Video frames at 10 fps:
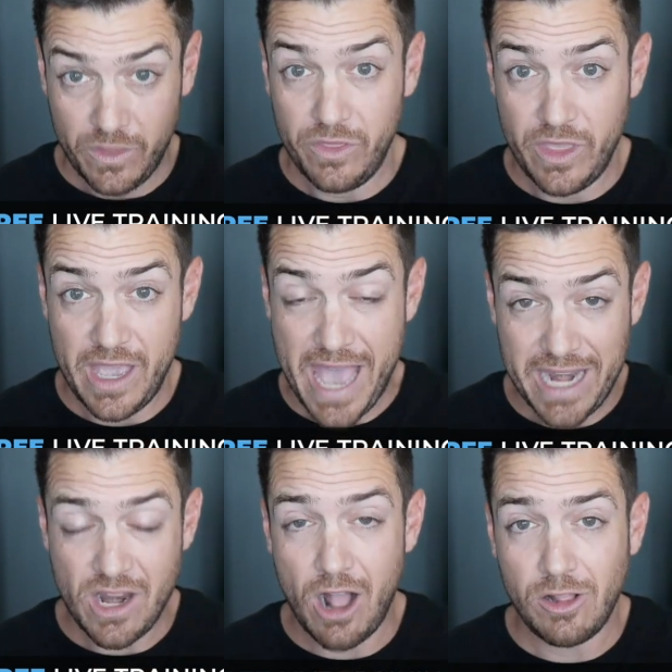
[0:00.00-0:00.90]
the
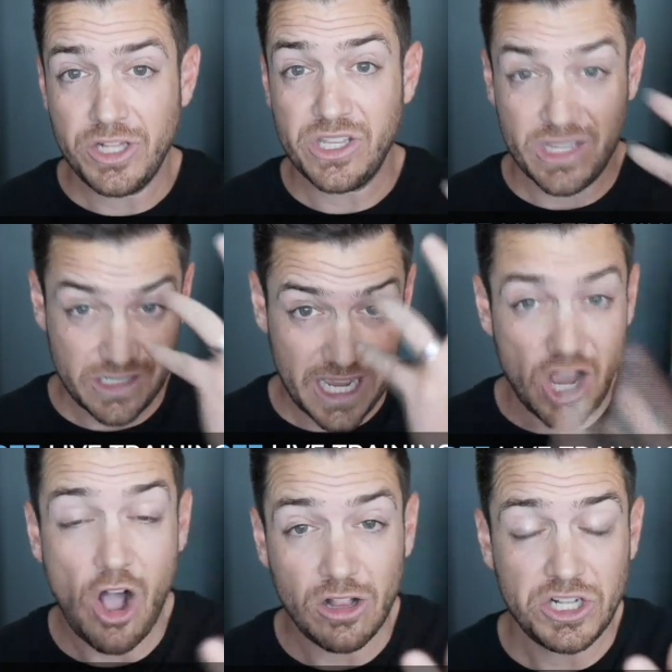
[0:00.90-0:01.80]
head knowledge and the
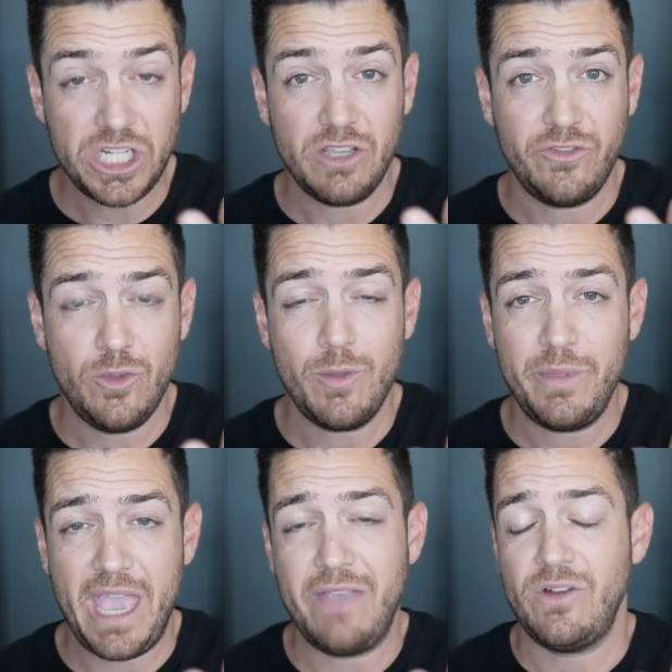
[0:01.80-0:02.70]
psychology of human
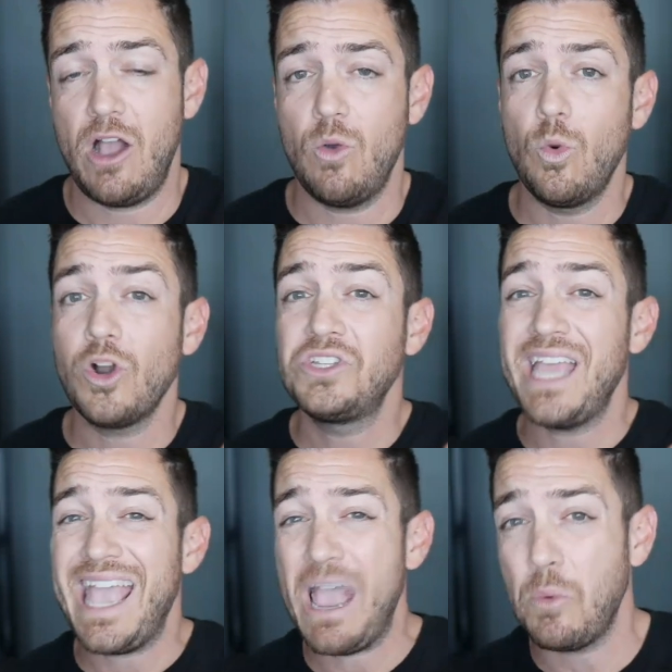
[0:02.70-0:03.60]
behavior, how it works,
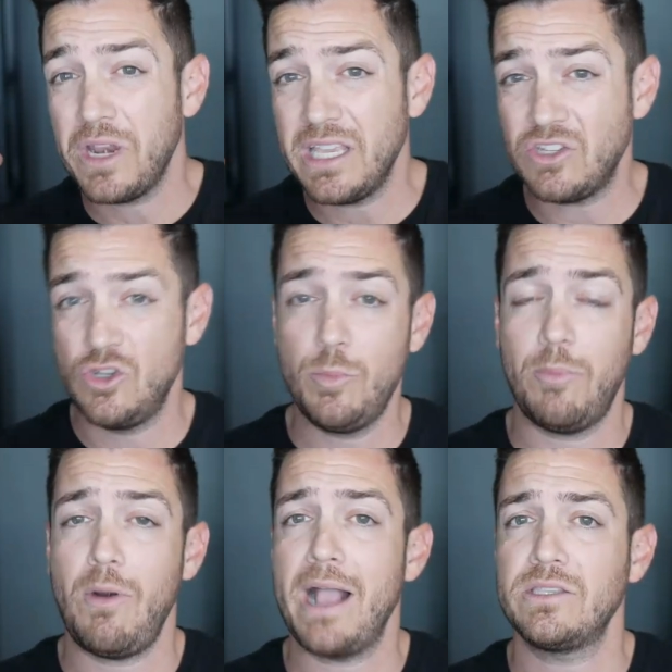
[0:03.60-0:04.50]
and we're going to get super
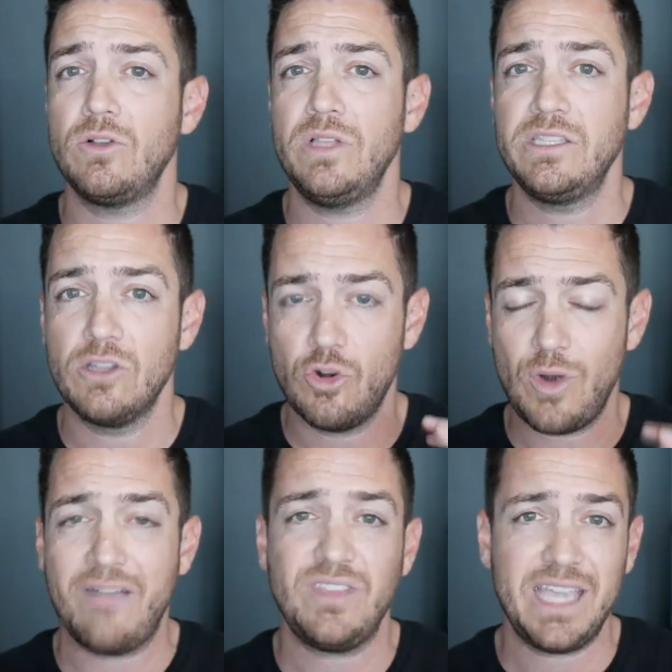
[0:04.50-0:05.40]
practical into
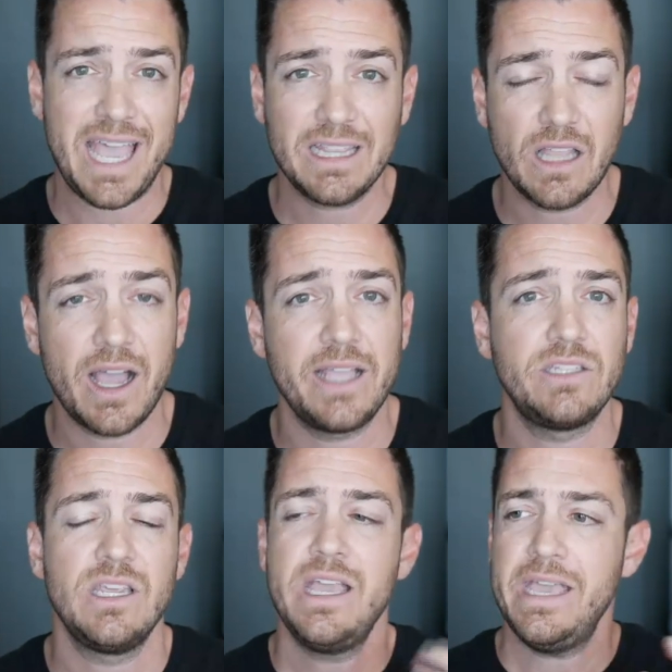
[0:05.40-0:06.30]
crafting headlines,